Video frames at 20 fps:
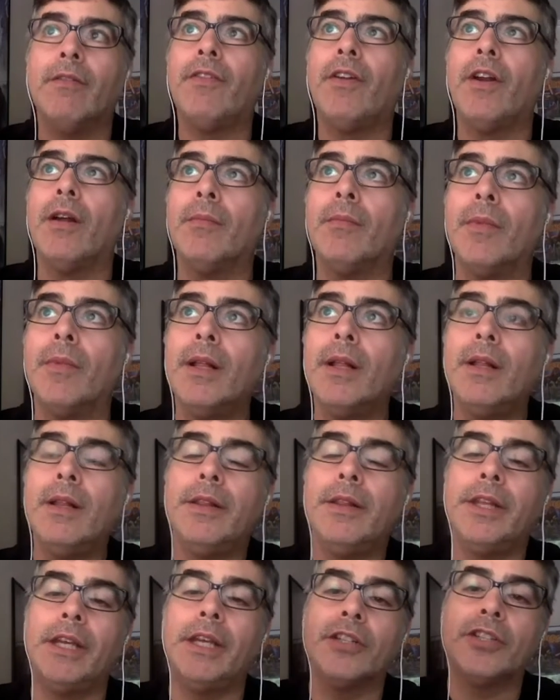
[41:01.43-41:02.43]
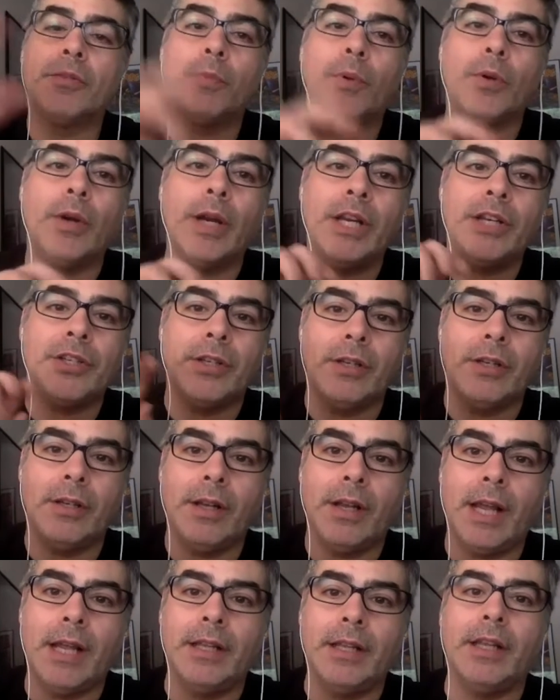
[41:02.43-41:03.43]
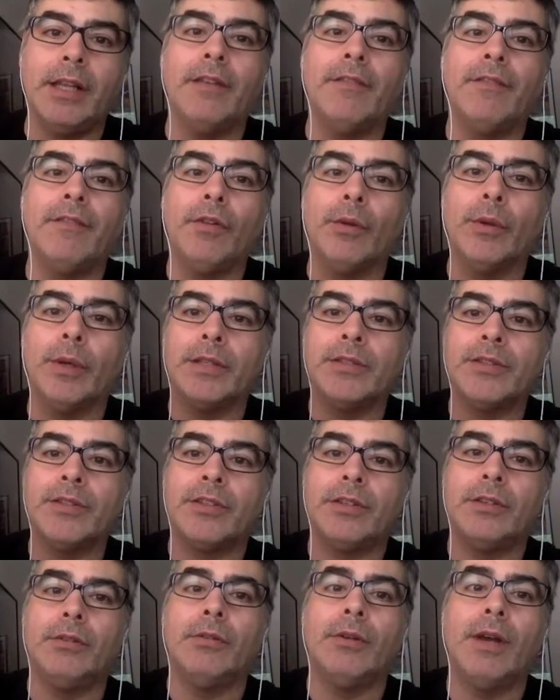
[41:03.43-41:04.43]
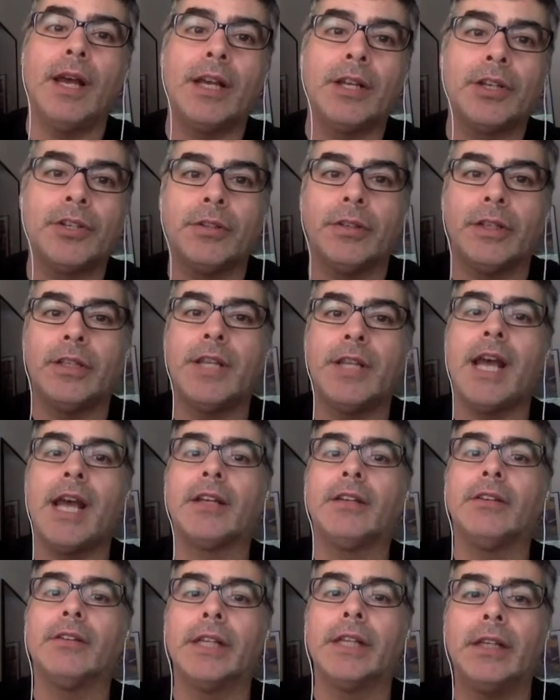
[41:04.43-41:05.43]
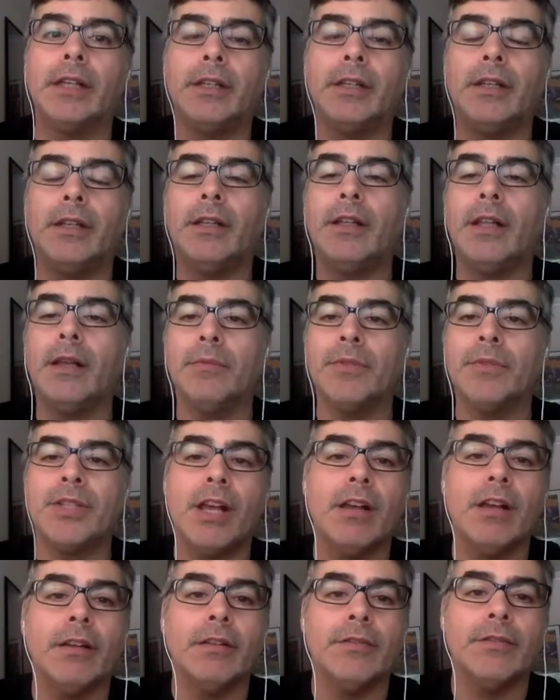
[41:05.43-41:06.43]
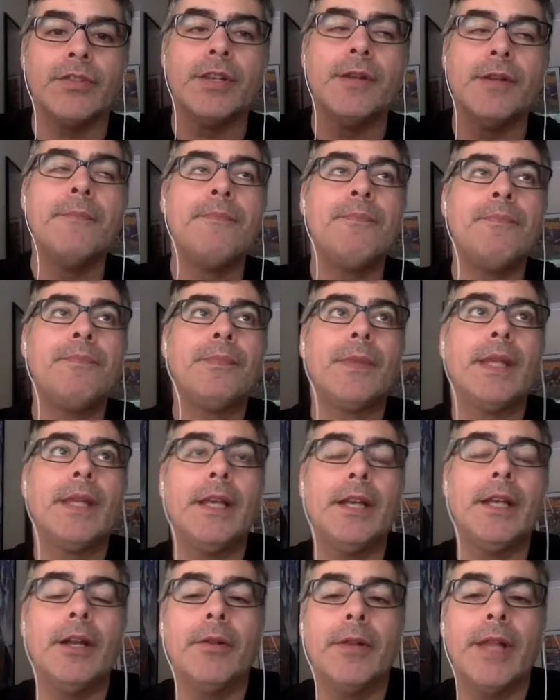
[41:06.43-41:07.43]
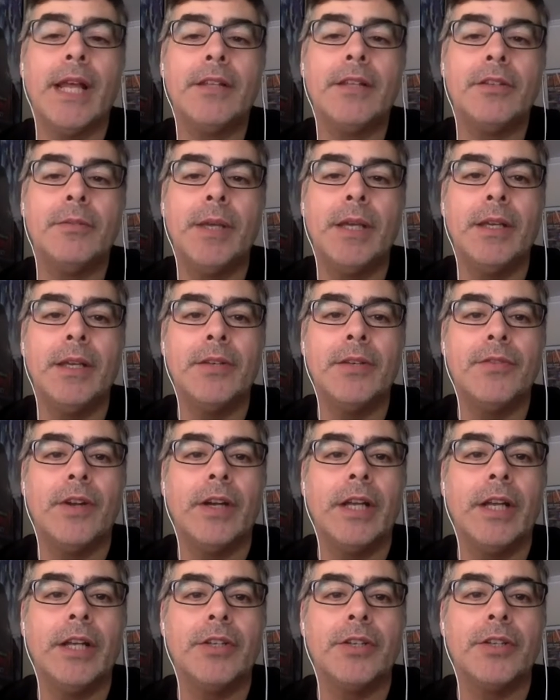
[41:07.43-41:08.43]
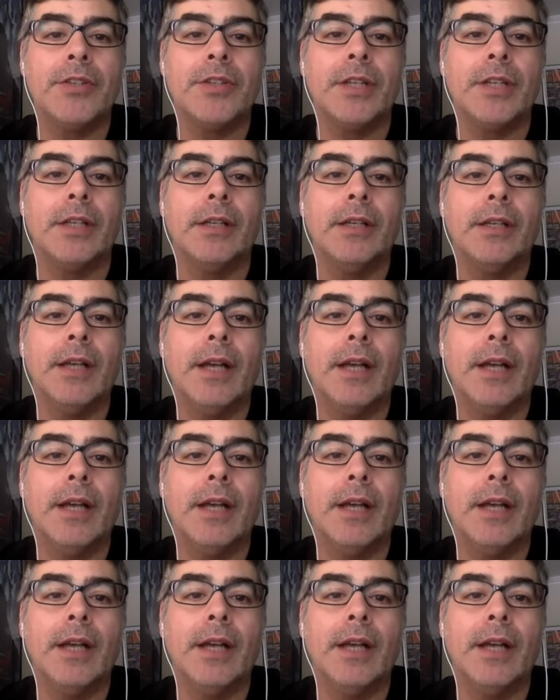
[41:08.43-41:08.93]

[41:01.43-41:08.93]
from the inspiration and the influence to actually tackling it themselves, that to me is very interesting.